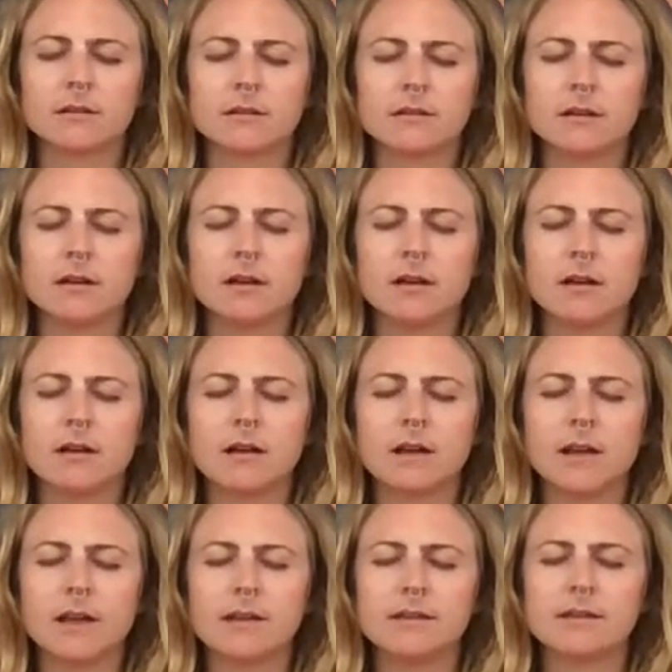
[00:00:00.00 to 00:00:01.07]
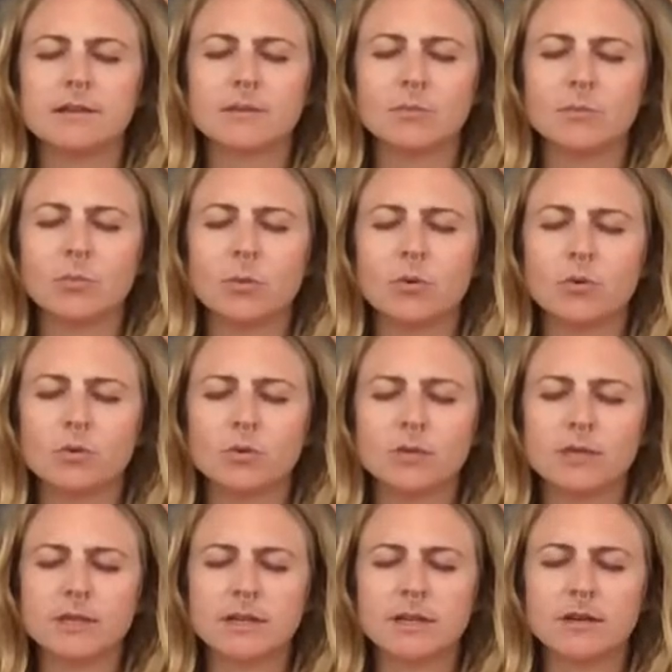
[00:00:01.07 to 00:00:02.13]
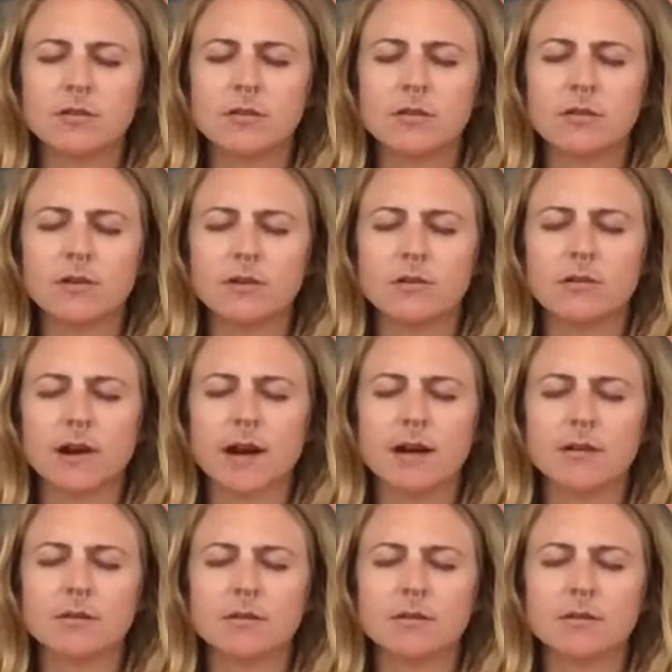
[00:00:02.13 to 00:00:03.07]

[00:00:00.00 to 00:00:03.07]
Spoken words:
lying supported on the ground.